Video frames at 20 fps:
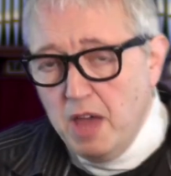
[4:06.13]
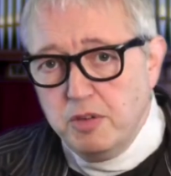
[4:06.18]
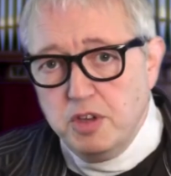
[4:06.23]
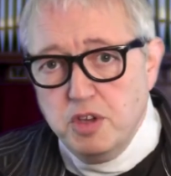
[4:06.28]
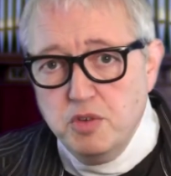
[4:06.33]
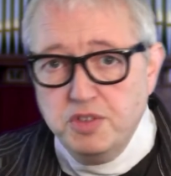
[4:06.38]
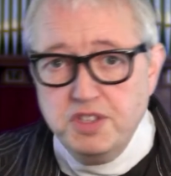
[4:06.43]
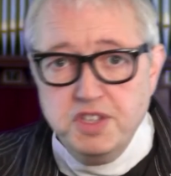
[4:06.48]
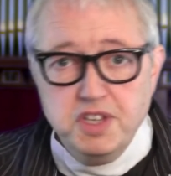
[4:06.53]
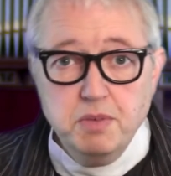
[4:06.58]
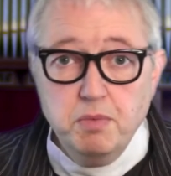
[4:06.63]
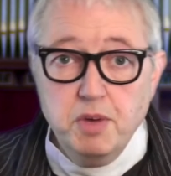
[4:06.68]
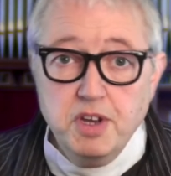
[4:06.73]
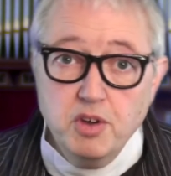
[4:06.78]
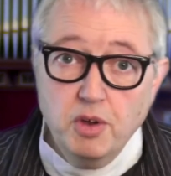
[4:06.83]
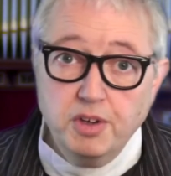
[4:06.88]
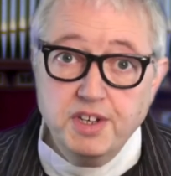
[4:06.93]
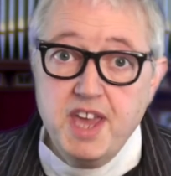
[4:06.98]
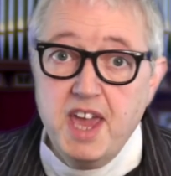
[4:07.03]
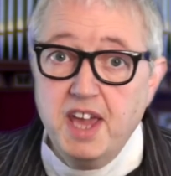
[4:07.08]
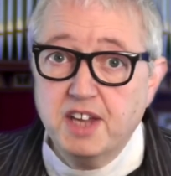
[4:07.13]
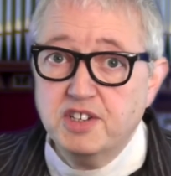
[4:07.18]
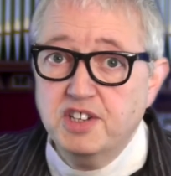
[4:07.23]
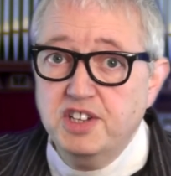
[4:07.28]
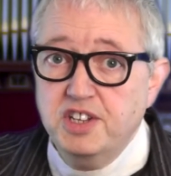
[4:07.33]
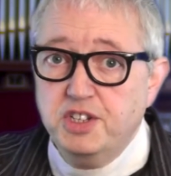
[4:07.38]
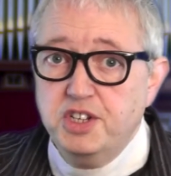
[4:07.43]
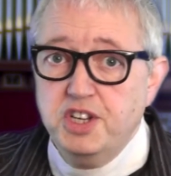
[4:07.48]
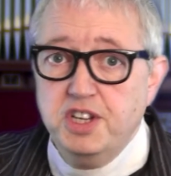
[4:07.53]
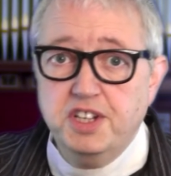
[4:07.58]
you see we're not
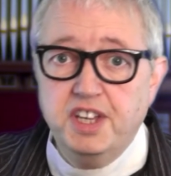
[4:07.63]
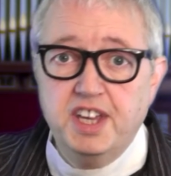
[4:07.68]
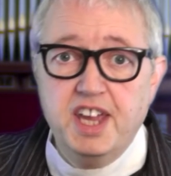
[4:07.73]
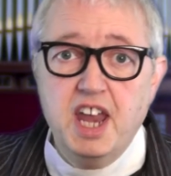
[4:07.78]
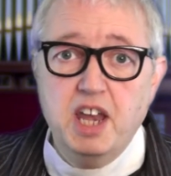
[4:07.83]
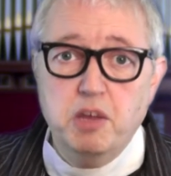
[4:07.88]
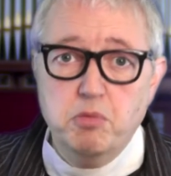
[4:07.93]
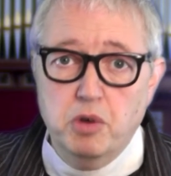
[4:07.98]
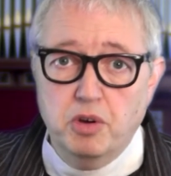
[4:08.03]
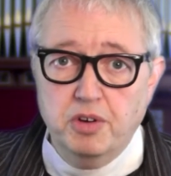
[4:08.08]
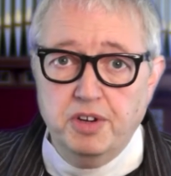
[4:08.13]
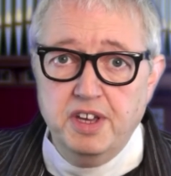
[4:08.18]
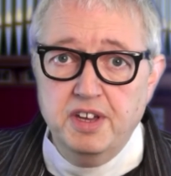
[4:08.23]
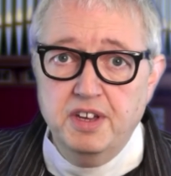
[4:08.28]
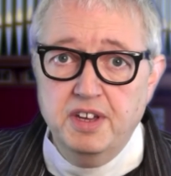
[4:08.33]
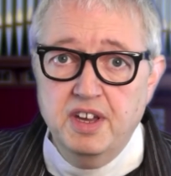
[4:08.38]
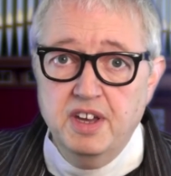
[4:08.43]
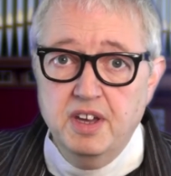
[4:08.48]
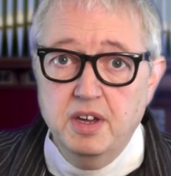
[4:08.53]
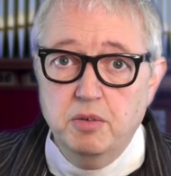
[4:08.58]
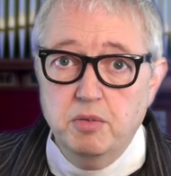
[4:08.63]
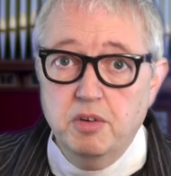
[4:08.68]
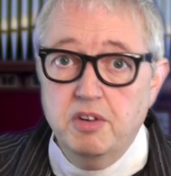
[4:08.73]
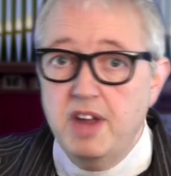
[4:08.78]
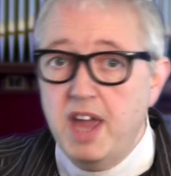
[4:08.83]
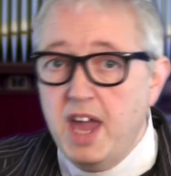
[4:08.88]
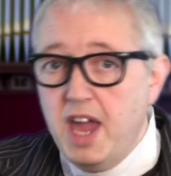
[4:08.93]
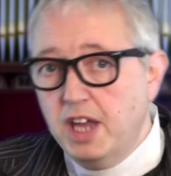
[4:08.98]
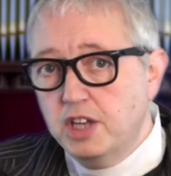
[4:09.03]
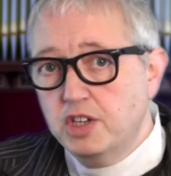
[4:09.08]
actually cheating anybody. We're
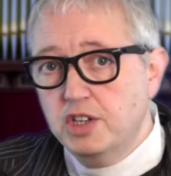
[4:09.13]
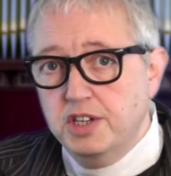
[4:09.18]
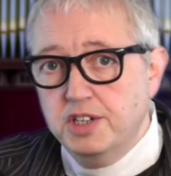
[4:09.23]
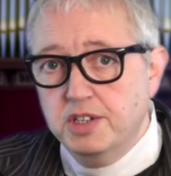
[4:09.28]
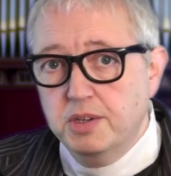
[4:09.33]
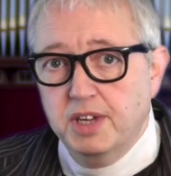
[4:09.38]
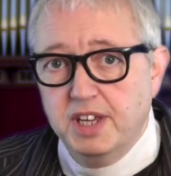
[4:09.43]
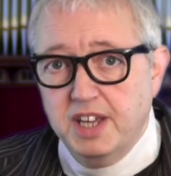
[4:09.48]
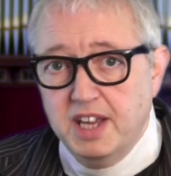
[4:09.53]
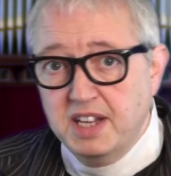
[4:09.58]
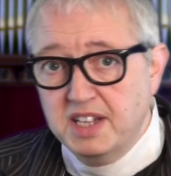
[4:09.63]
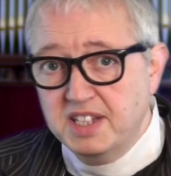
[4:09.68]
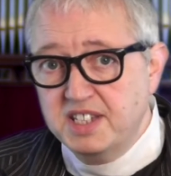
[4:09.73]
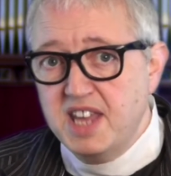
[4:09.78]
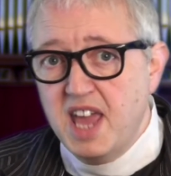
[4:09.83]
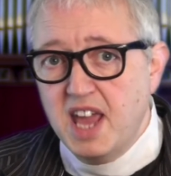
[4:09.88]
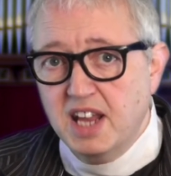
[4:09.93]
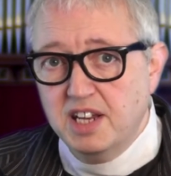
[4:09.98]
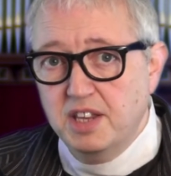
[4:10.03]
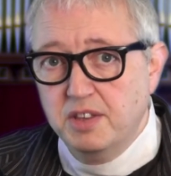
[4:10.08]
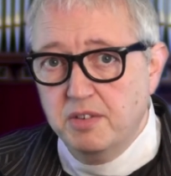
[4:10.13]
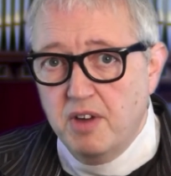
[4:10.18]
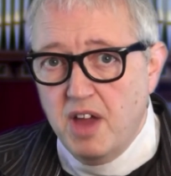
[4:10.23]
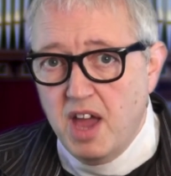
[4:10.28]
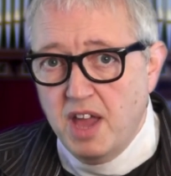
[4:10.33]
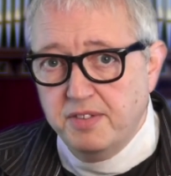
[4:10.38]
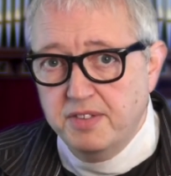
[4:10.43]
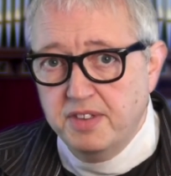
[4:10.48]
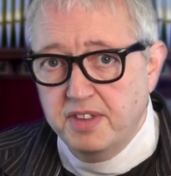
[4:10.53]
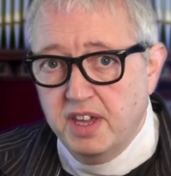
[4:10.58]
actually doing exactly the
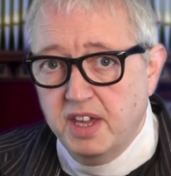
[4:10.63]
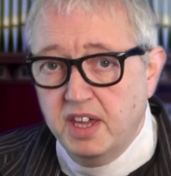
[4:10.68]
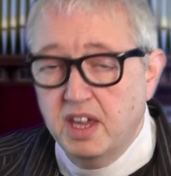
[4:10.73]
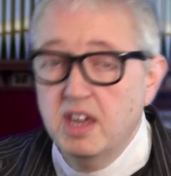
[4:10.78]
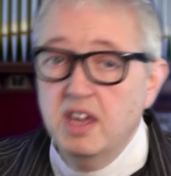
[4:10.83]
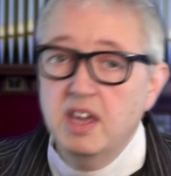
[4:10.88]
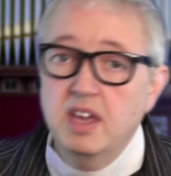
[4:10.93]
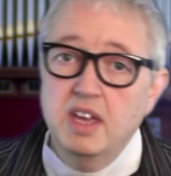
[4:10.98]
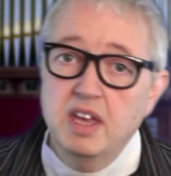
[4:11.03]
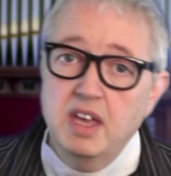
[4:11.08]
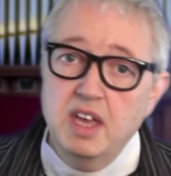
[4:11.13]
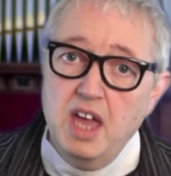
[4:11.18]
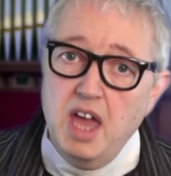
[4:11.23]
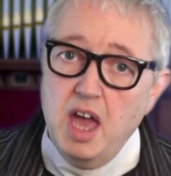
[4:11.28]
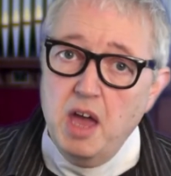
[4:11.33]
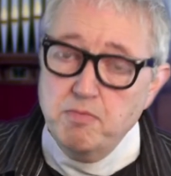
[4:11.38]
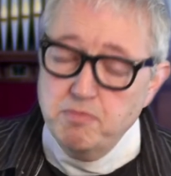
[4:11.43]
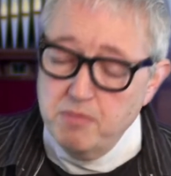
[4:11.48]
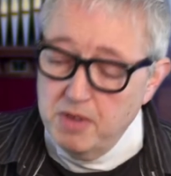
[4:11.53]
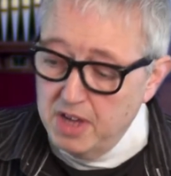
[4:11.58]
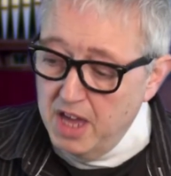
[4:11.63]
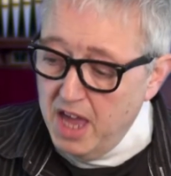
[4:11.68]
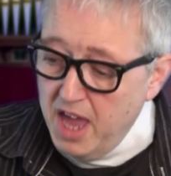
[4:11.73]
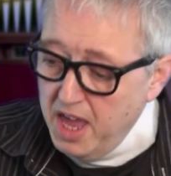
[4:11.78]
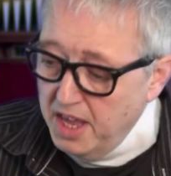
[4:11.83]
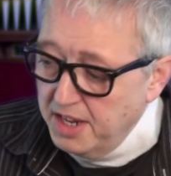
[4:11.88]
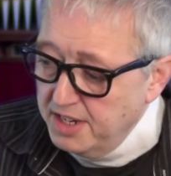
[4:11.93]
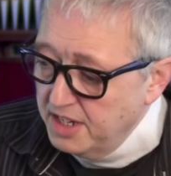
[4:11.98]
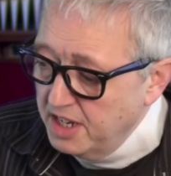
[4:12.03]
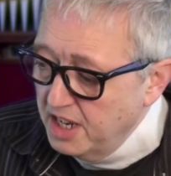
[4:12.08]
right thing.
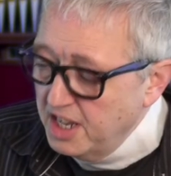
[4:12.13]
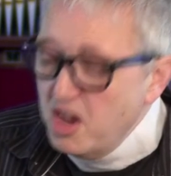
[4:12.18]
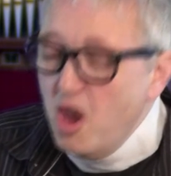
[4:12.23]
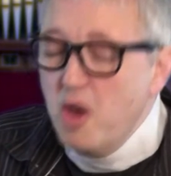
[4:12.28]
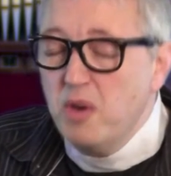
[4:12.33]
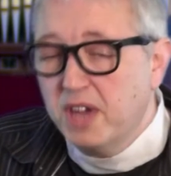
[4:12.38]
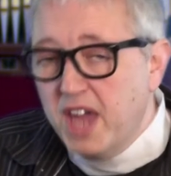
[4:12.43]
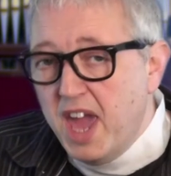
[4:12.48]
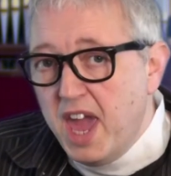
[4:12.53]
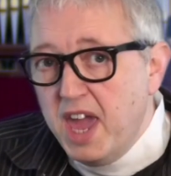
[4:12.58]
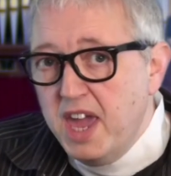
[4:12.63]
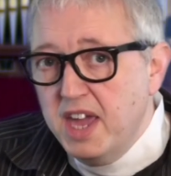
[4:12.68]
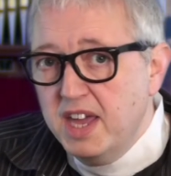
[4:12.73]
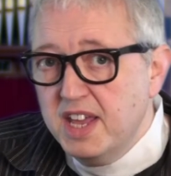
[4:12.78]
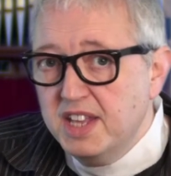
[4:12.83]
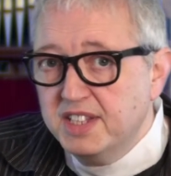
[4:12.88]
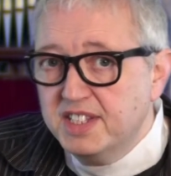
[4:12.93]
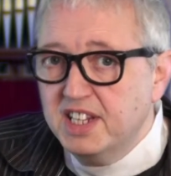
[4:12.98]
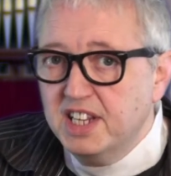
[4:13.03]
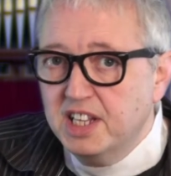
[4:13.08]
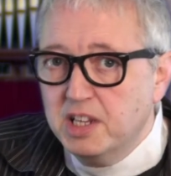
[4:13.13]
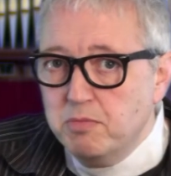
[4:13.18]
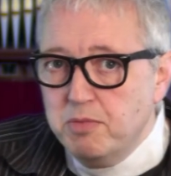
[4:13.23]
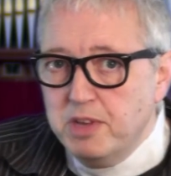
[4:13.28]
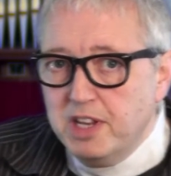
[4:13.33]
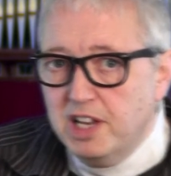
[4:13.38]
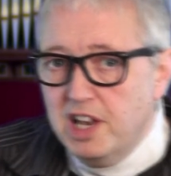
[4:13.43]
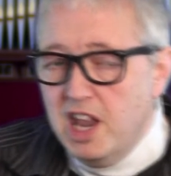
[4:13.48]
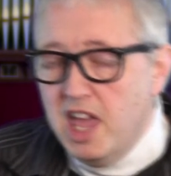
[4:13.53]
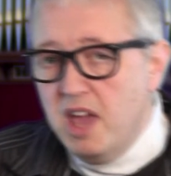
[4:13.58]
And okay, it's a little
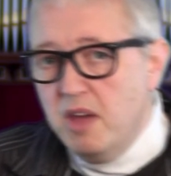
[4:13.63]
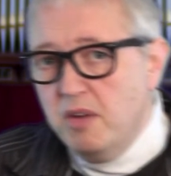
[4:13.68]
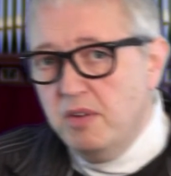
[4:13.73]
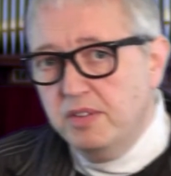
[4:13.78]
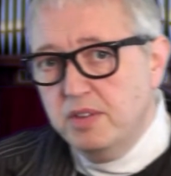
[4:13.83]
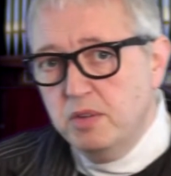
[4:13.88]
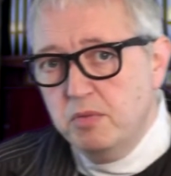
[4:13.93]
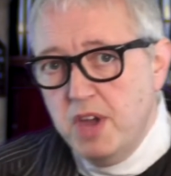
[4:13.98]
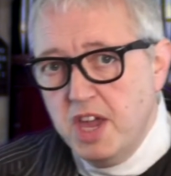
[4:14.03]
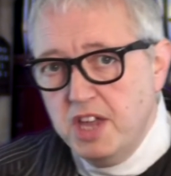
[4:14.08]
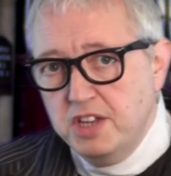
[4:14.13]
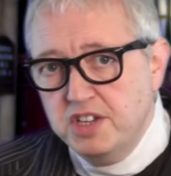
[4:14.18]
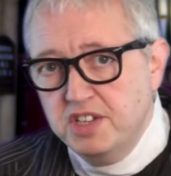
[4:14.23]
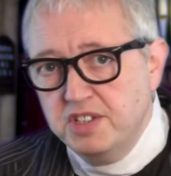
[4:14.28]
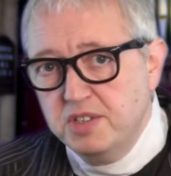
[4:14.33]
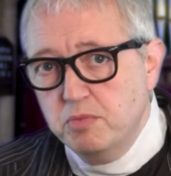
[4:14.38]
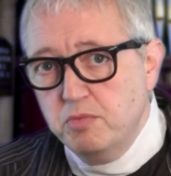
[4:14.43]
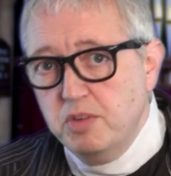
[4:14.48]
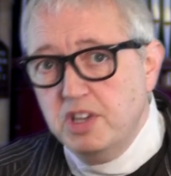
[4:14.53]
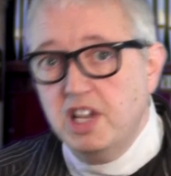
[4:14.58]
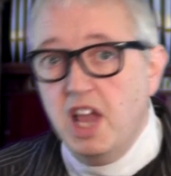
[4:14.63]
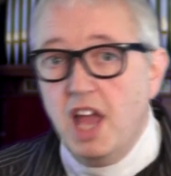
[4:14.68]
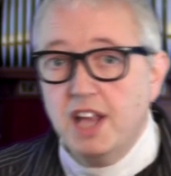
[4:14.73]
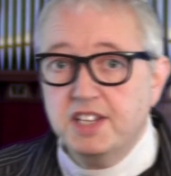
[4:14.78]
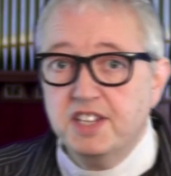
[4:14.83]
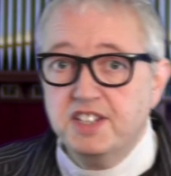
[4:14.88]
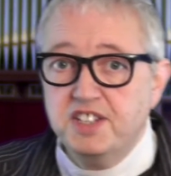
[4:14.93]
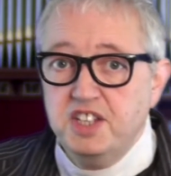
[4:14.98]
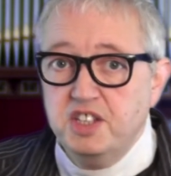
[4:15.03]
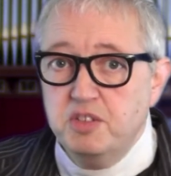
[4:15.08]
bit low, the wages. We'd like
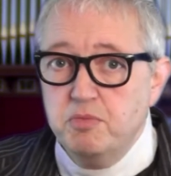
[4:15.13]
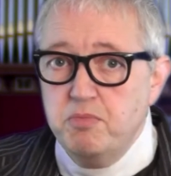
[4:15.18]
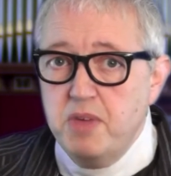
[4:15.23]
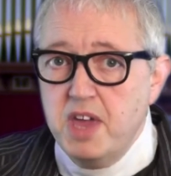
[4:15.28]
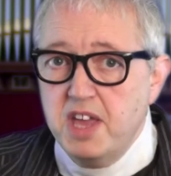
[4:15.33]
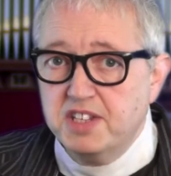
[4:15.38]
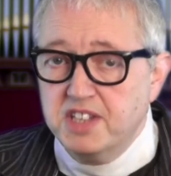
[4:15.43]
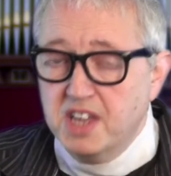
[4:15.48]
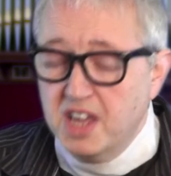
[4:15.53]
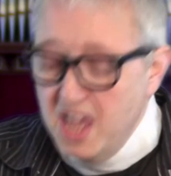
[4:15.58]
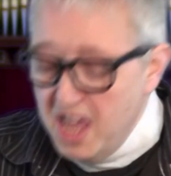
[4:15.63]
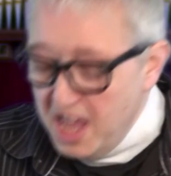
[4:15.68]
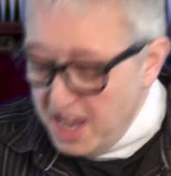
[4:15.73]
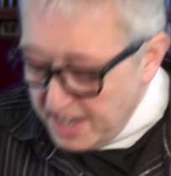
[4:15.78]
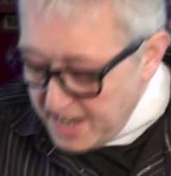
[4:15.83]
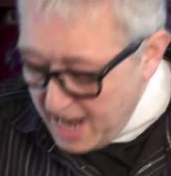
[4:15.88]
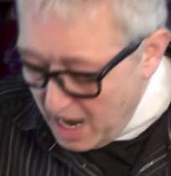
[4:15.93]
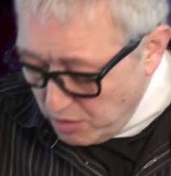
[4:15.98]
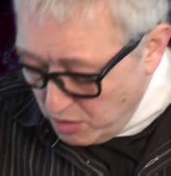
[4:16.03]
to see them better. Now,